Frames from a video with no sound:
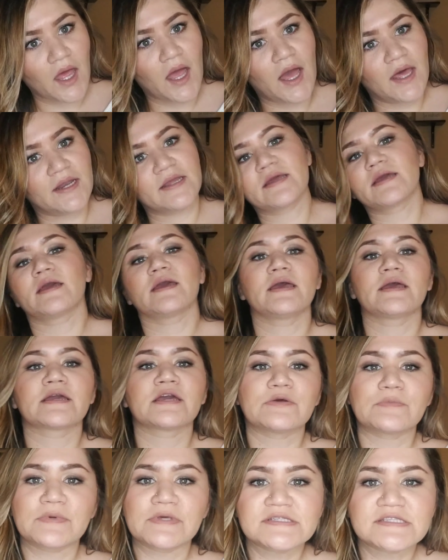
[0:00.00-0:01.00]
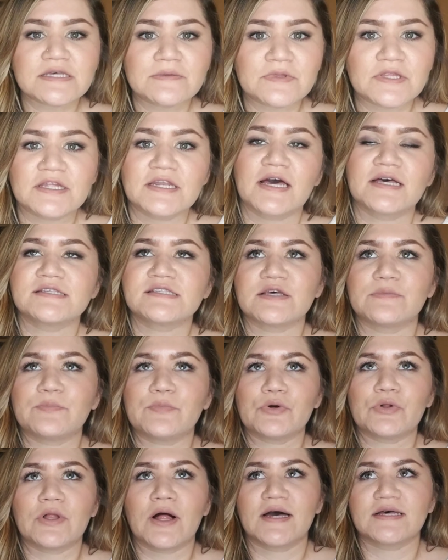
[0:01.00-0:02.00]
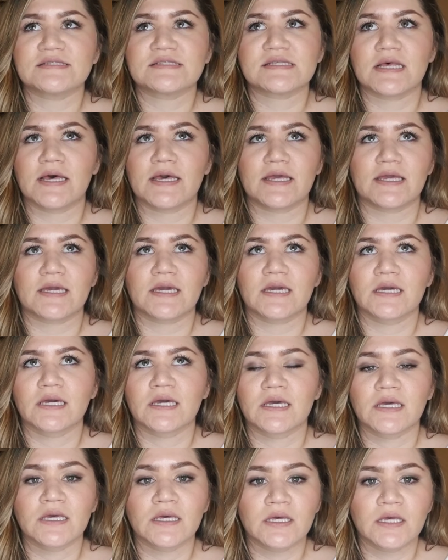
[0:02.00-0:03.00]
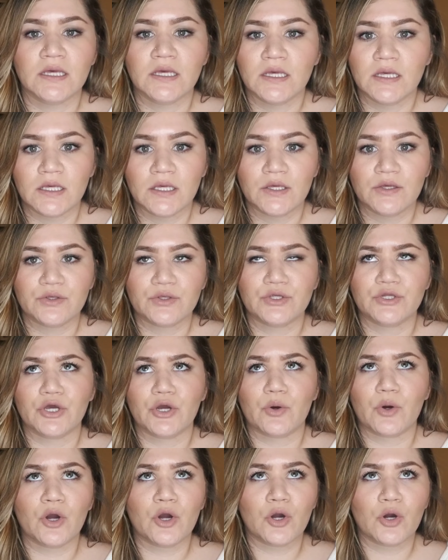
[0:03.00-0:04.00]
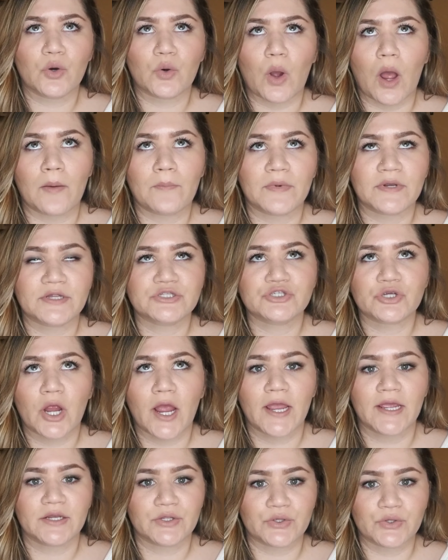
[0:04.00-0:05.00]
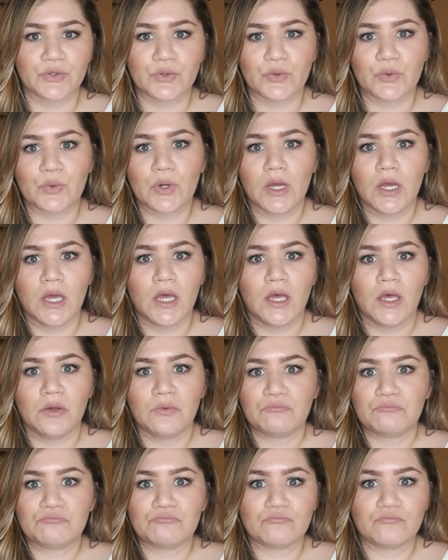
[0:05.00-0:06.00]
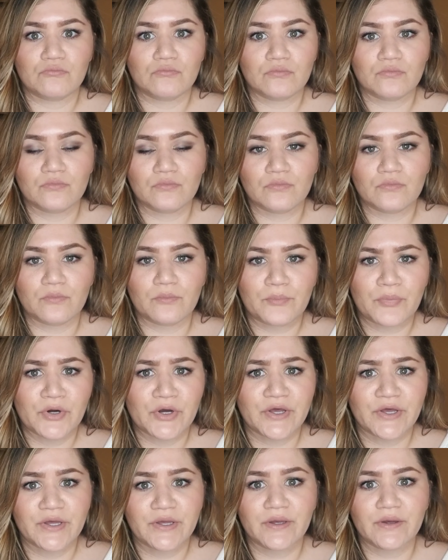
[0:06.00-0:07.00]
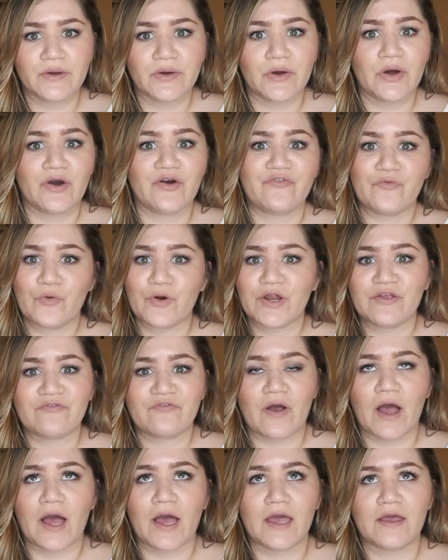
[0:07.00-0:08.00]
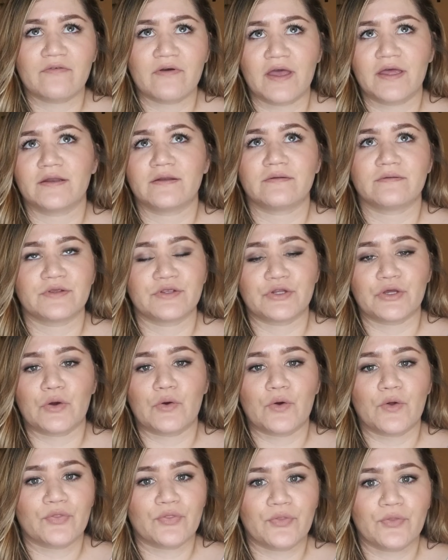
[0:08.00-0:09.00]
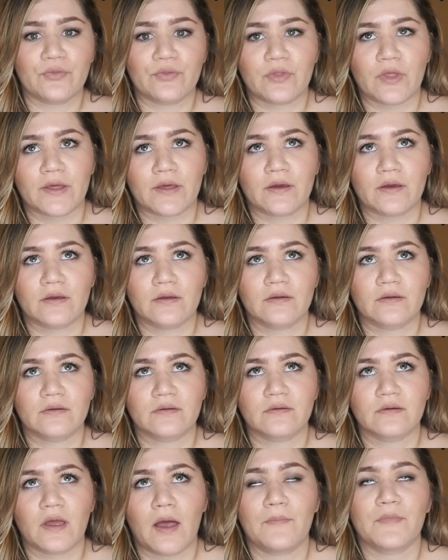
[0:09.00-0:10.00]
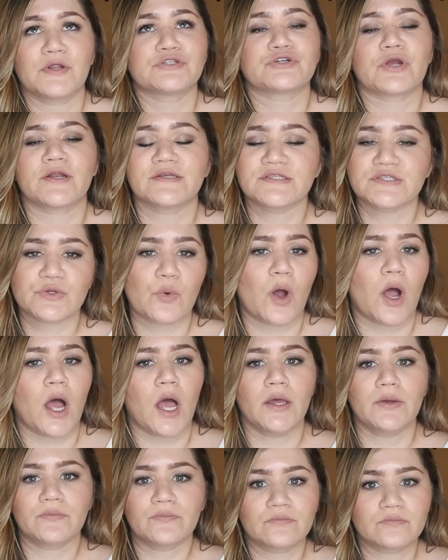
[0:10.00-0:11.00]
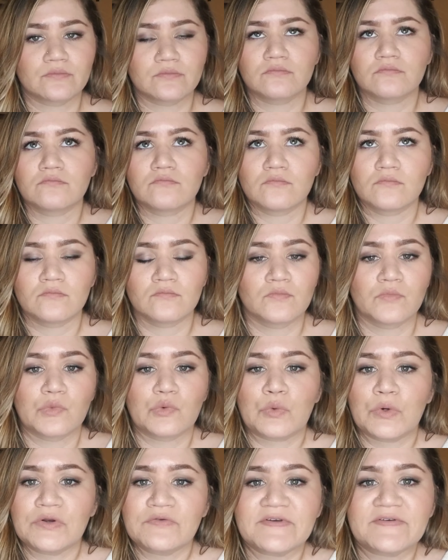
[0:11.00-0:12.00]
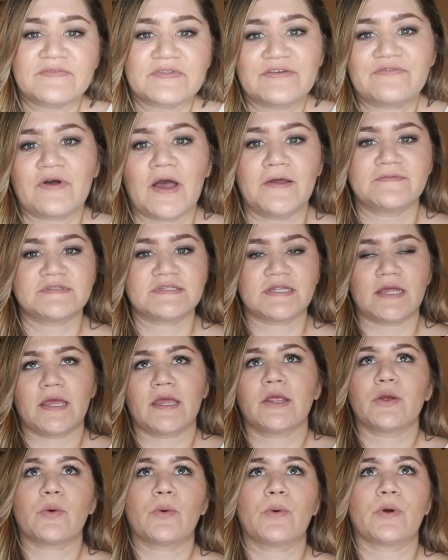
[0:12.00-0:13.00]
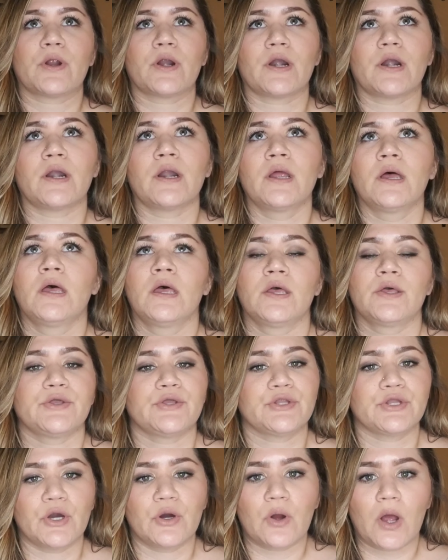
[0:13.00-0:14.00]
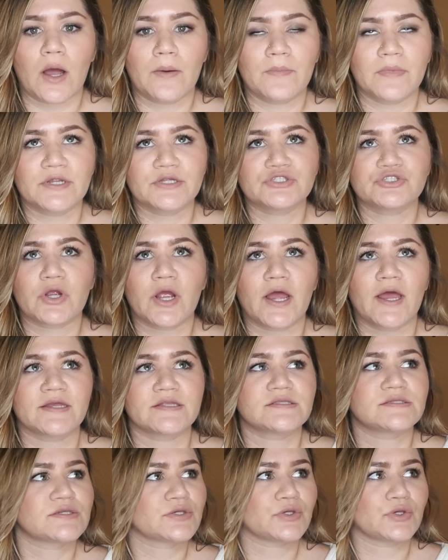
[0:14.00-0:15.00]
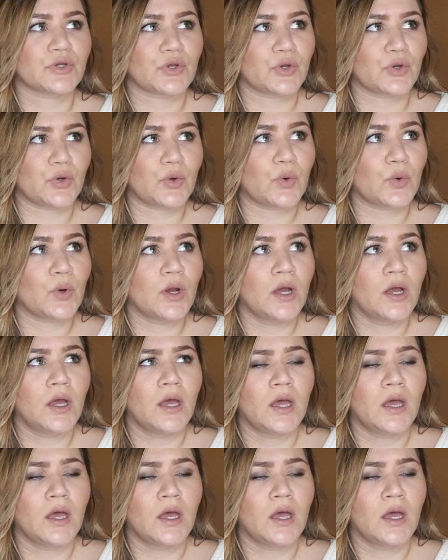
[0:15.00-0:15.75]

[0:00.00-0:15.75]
it could be something as simple as like, you know, oh, I'm gonna try to put a 45 and, you know, like I'm gonna try to squat 155 today, or, you know, I'm gonna try to